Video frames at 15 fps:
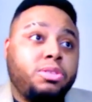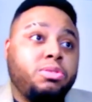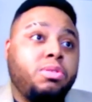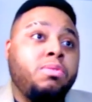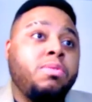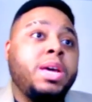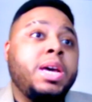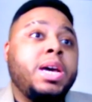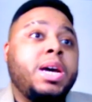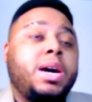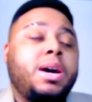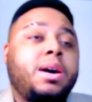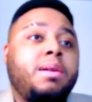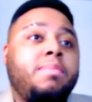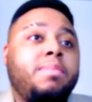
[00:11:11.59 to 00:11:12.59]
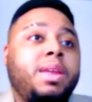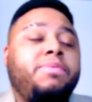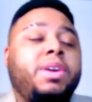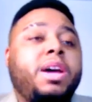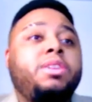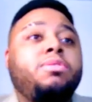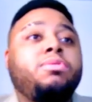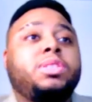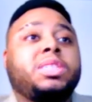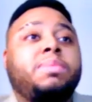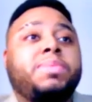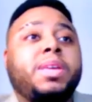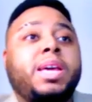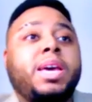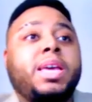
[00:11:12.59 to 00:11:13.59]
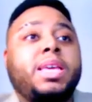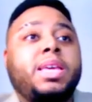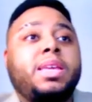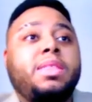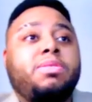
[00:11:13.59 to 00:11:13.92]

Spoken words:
So if I use something like